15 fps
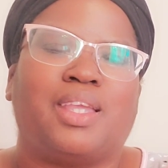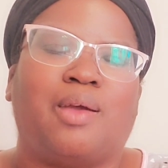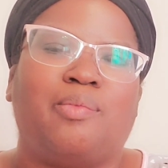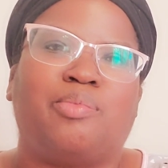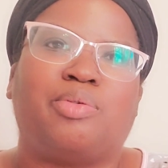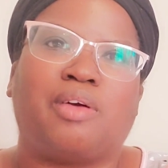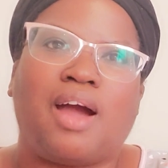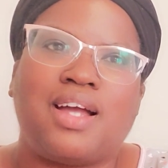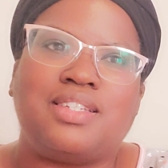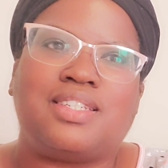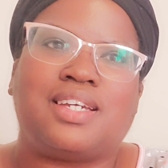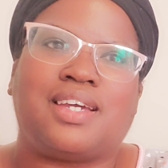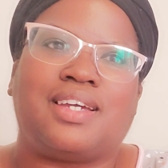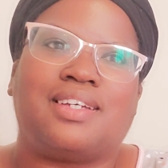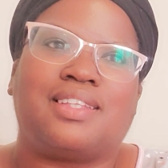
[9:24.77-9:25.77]

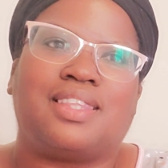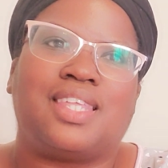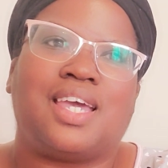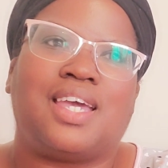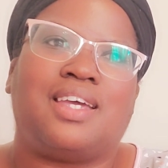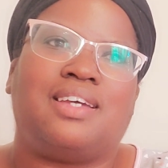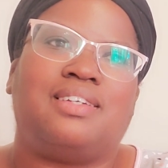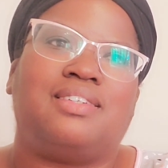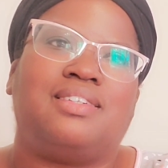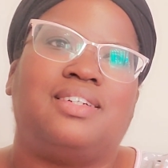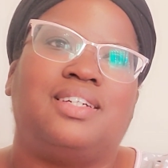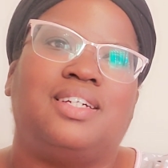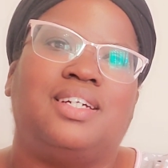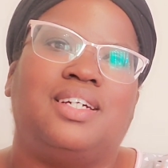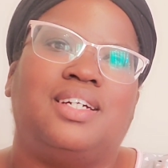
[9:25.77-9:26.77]
project that
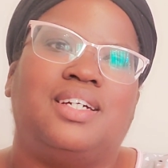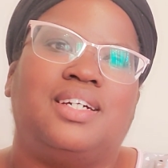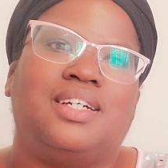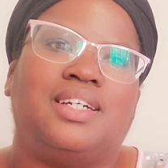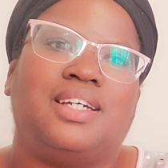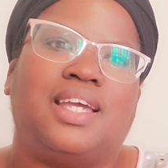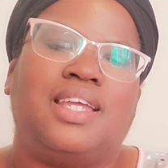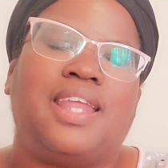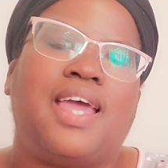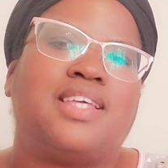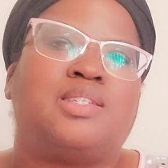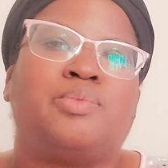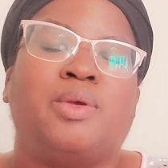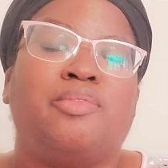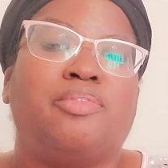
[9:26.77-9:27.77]
it
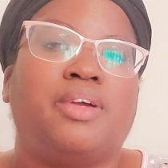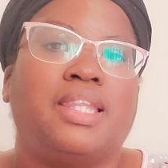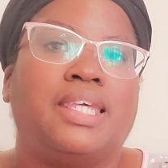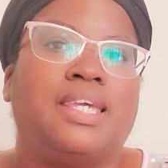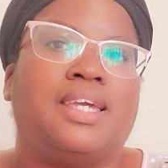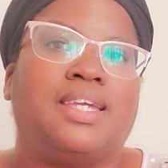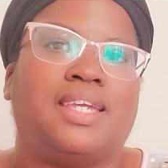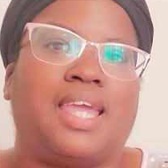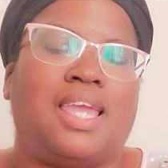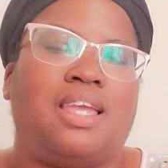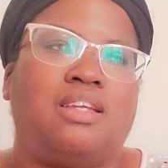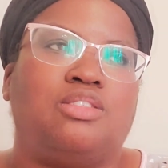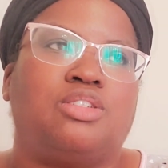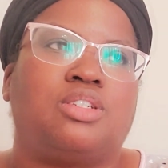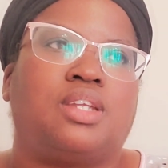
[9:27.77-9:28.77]
has me really
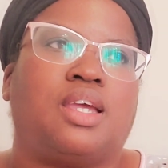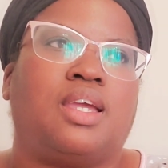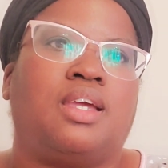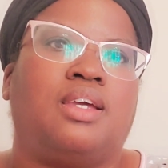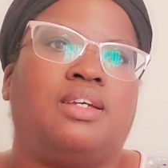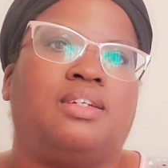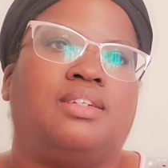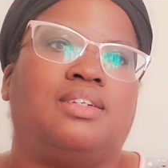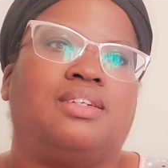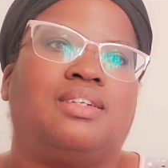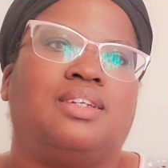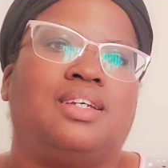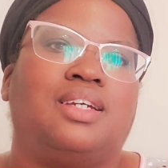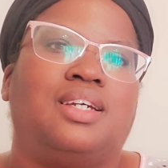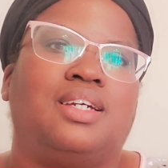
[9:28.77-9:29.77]
engaged, and
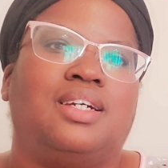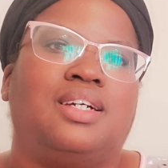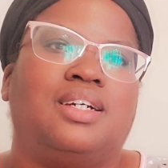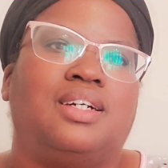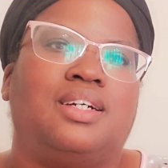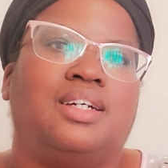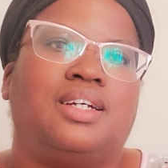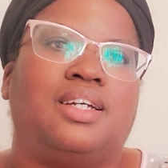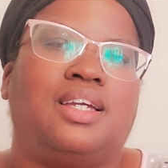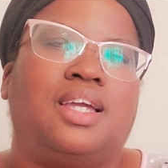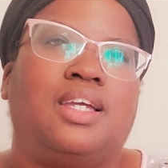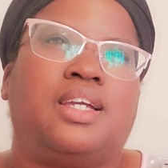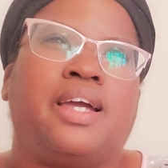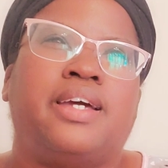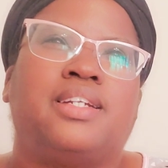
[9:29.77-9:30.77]

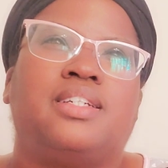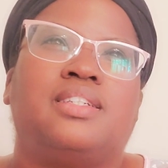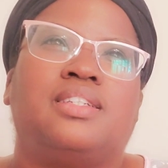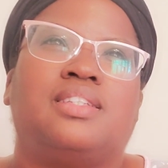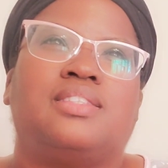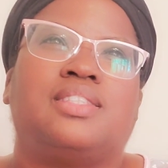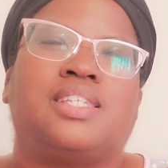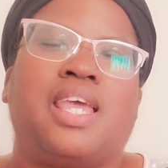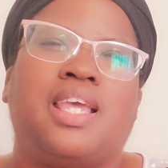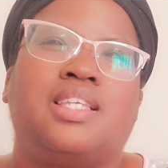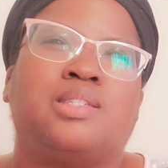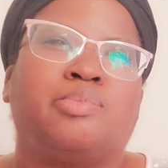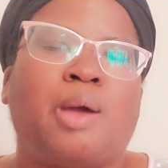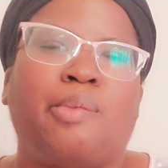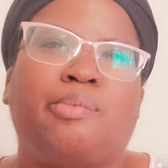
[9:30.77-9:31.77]
it kind of
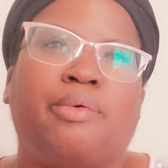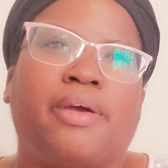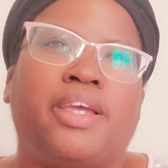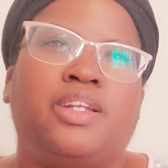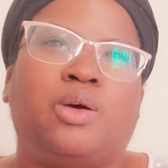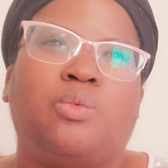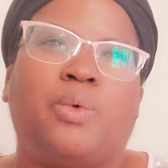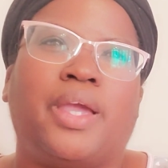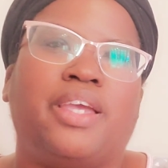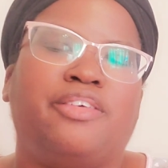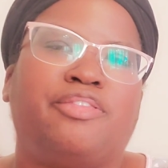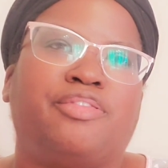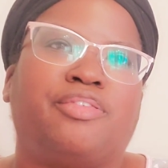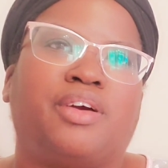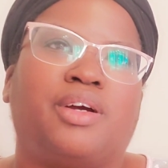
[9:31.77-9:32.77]
takes my brain away
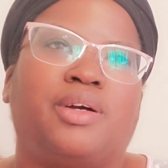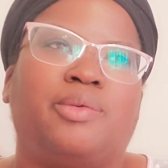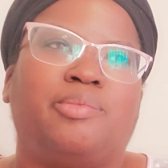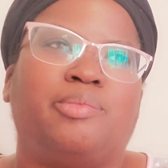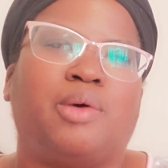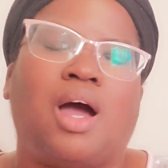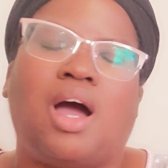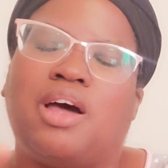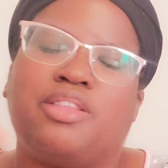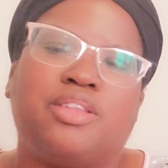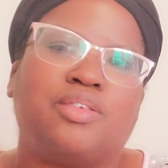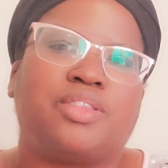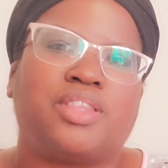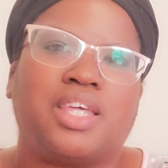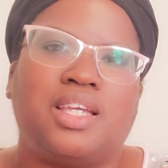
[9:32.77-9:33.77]
from
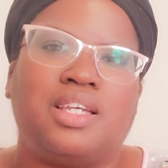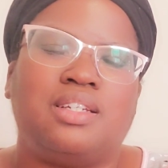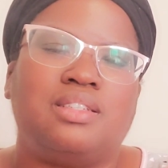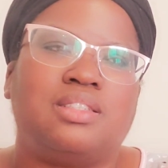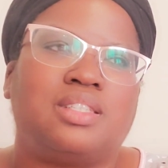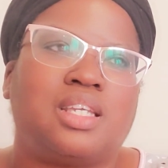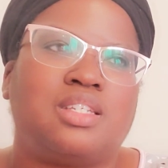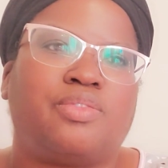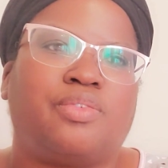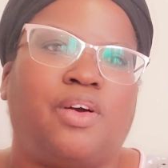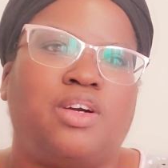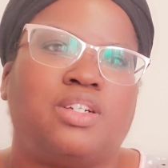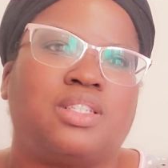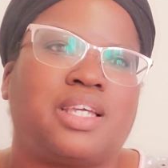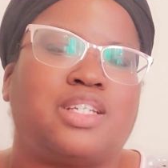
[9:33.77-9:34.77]
other things as
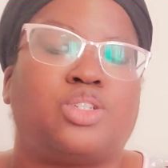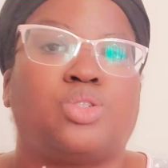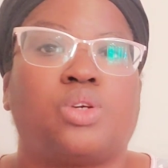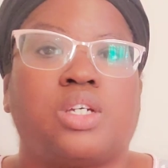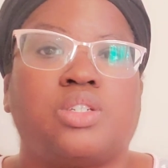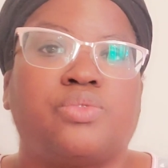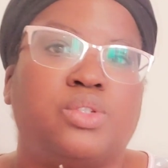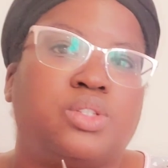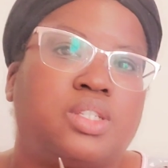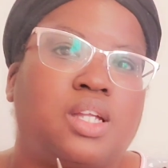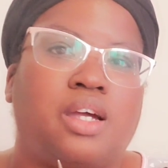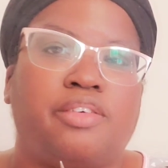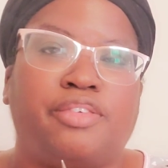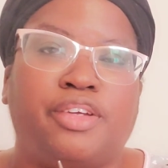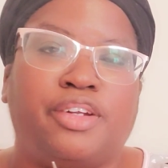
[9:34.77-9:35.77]
far as like stressful
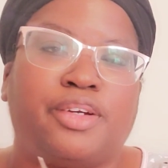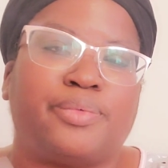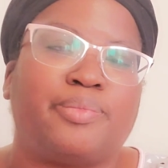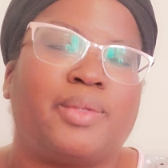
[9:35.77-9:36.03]
stuff, you know,